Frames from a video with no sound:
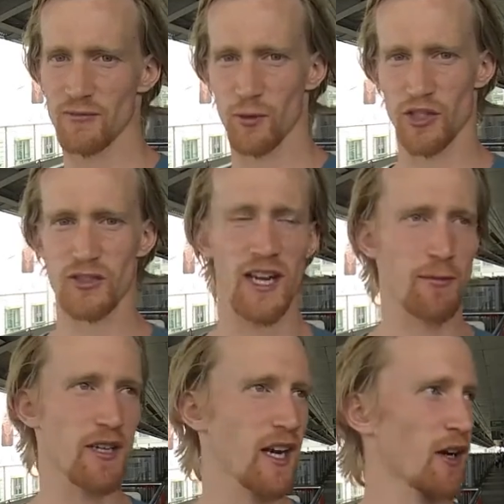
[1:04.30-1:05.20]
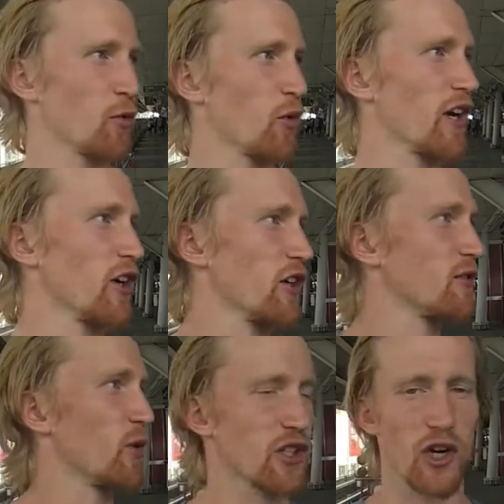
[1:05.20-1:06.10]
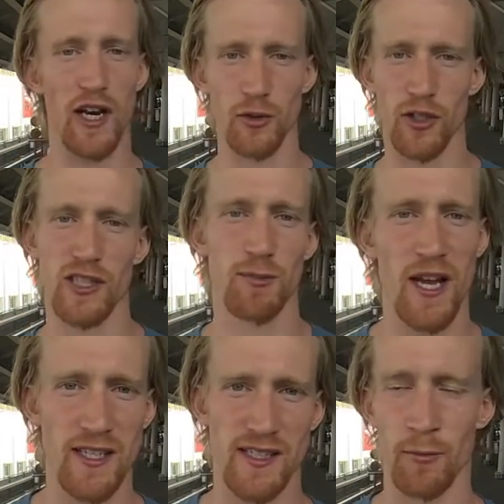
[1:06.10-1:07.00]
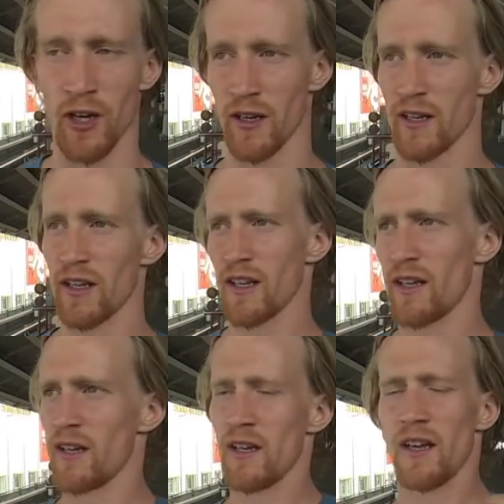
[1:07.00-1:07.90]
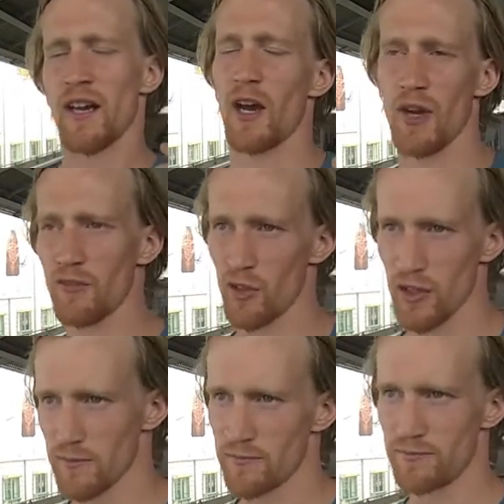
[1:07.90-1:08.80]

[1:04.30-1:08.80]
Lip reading: which can be kind of weird when trying to explain to someone. However,